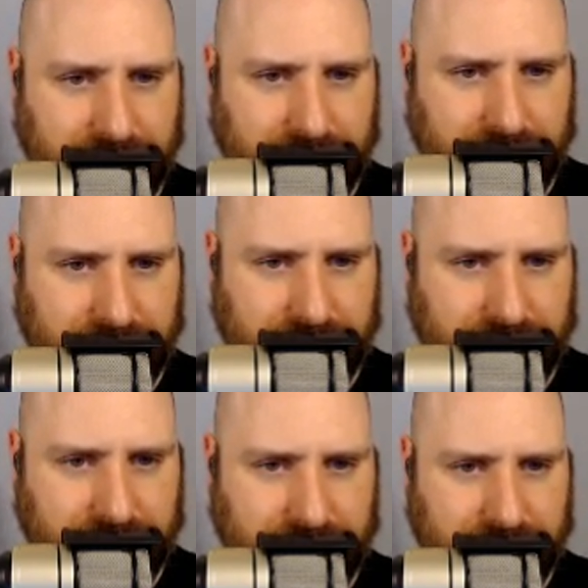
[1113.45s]

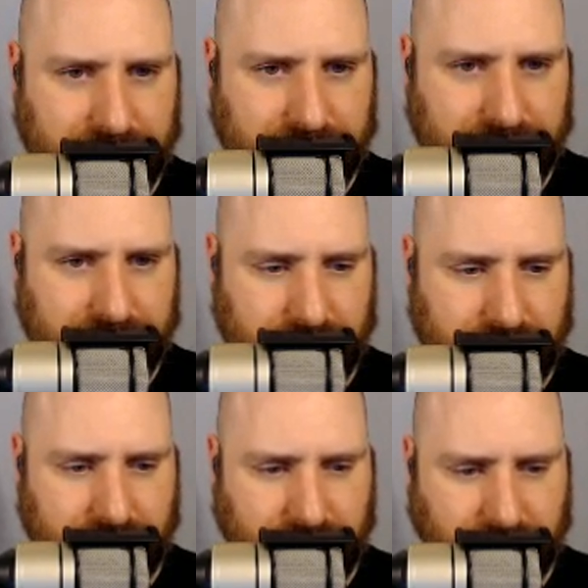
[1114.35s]

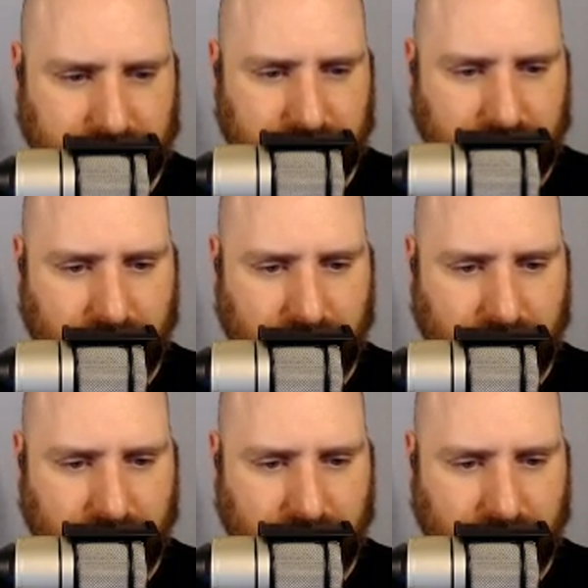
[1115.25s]
(silence)